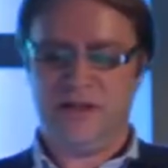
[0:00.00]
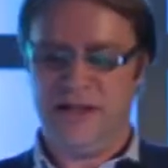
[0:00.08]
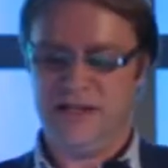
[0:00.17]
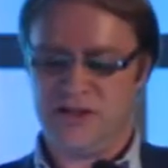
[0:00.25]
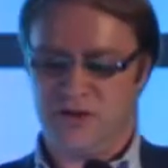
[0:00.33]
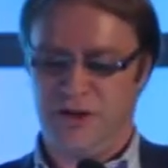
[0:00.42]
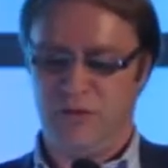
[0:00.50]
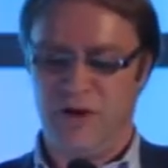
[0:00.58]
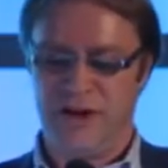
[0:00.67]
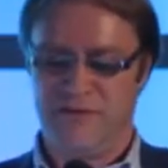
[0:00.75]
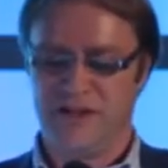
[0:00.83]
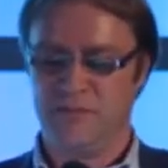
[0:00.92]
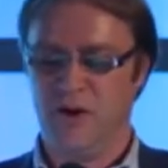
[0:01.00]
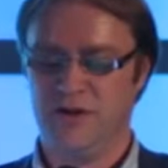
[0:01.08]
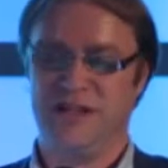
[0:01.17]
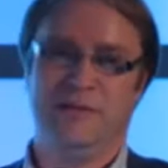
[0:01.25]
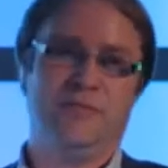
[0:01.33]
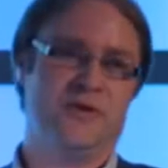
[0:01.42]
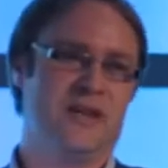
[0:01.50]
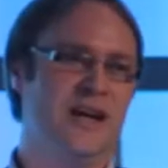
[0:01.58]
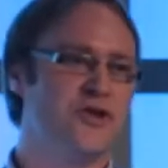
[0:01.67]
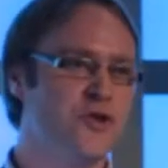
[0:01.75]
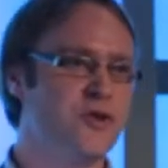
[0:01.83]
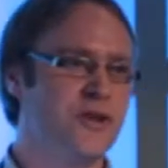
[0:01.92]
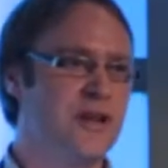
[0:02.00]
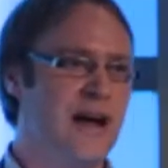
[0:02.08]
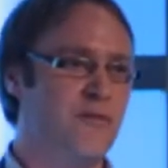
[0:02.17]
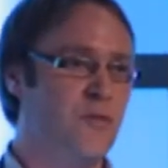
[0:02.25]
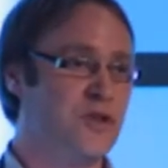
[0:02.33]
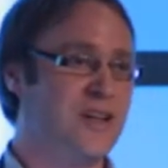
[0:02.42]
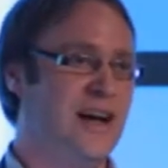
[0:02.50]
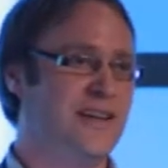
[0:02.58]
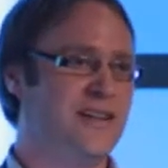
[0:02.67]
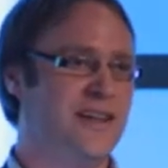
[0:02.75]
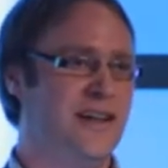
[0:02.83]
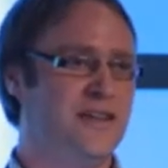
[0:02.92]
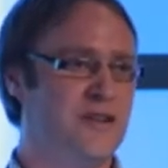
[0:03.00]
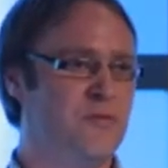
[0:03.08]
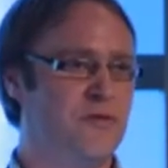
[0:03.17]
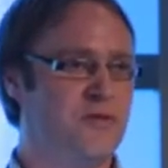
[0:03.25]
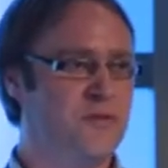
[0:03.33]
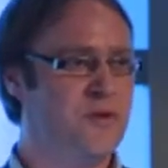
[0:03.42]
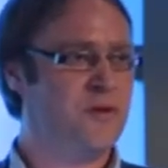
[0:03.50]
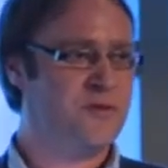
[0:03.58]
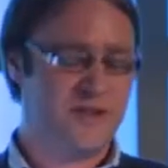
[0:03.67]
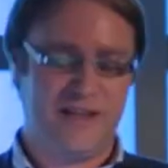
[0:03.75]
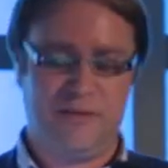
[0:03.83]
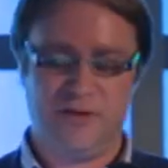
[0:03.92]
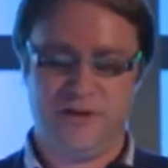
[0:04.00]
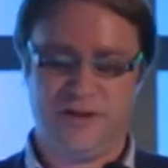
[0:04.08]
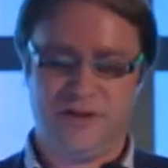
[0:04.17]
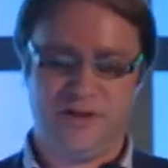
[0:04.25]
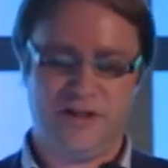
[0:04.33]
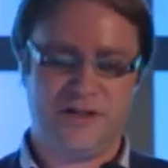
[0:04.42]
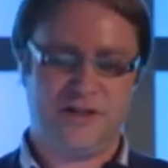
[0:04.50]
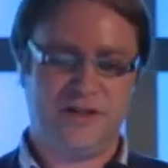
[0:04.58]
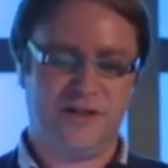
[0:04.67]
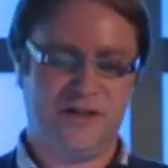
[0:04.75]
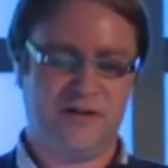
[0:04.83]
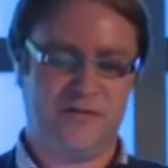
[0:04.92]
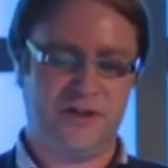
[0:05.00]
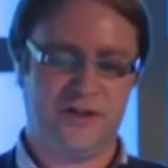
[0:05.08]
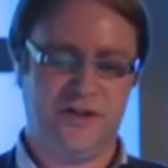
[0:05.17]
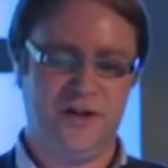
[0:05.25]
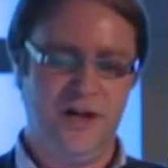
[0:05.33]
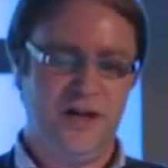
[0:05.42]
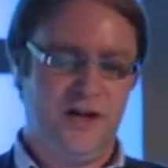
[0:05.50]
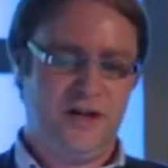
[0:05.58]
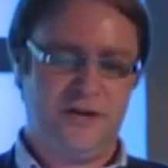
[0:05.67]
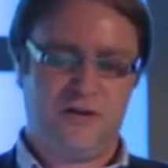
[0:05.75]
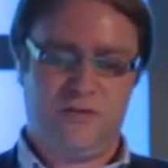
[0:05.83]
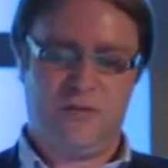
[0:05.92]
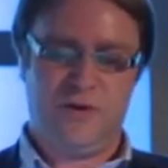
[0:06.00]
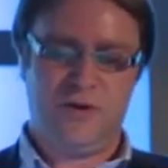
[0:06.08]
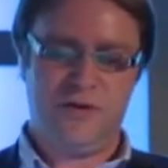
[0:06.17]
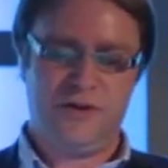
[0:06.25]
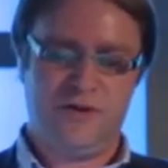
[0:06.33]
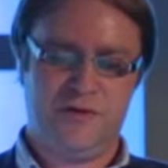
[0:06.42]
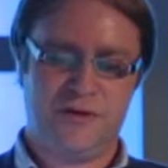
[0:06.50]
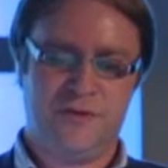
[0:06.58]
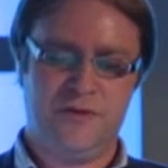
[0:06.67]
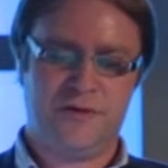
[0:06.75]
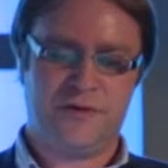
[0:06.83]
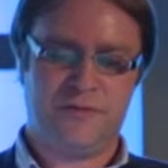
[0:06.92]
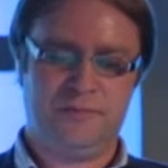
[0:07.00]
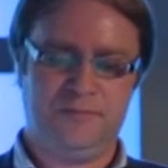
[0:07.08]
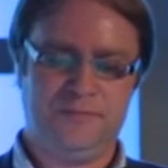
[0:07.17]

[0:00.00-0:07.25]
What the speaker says: in this study, we only have a small sample size. Usually they have much larger data, but for the purpose of demos, this is sufficient. So we're going to the results.